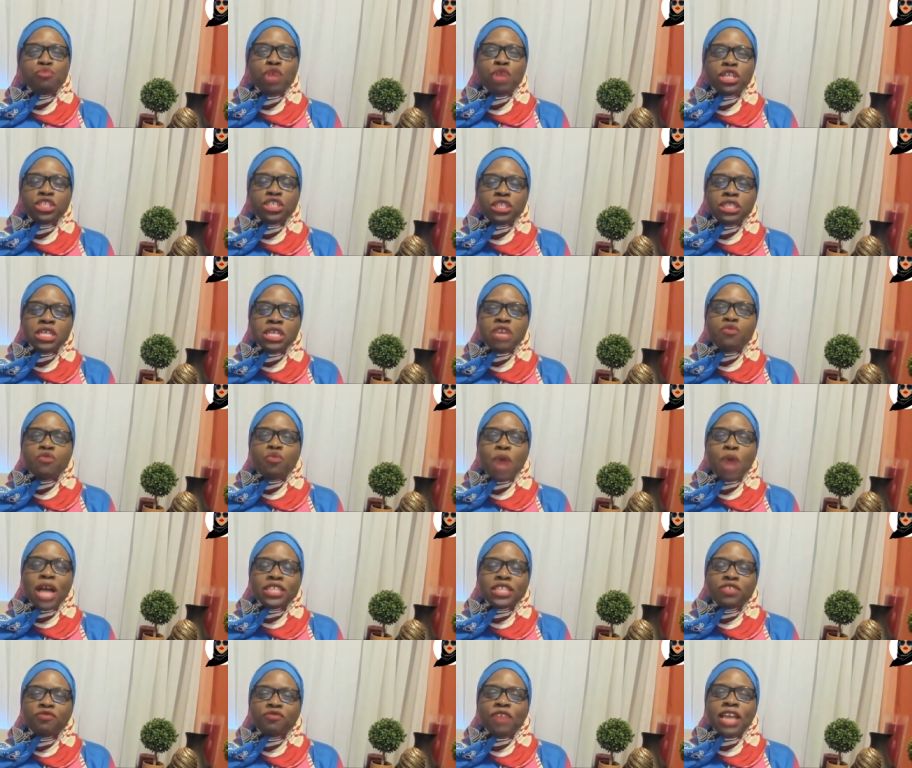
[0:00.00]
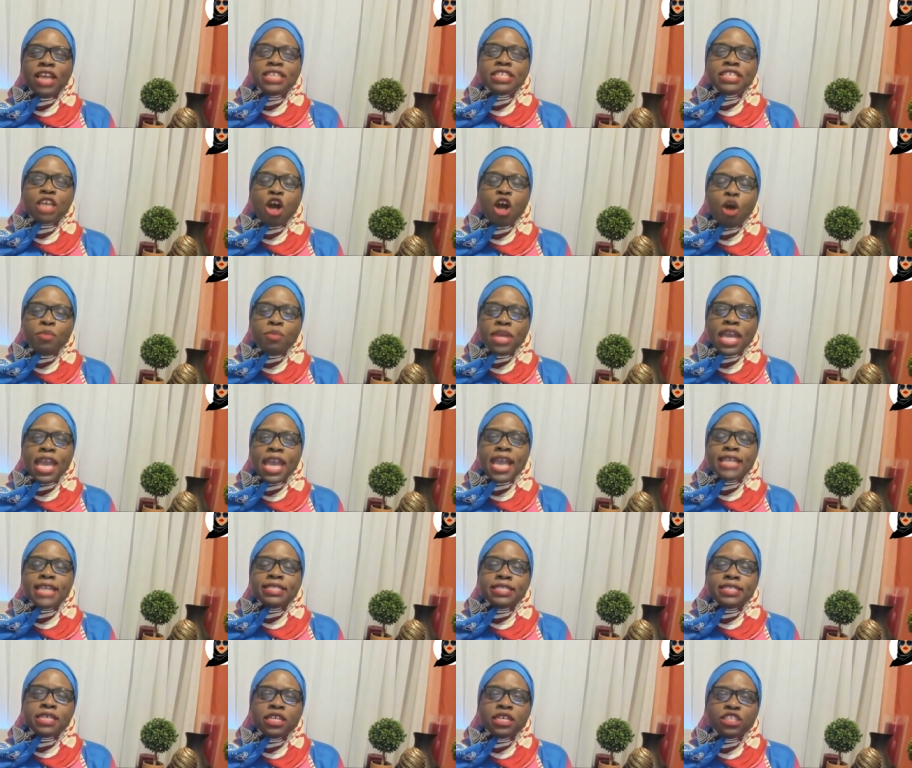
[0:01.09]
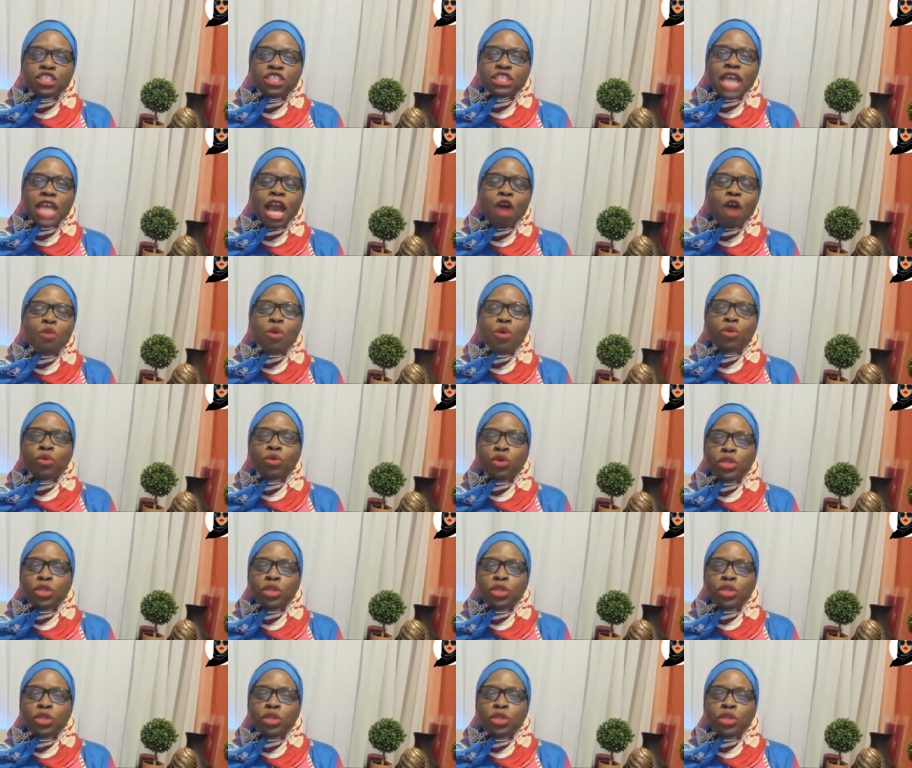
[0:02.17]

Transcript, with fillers: brush your teeth, wash your face, comb your head, took a shower,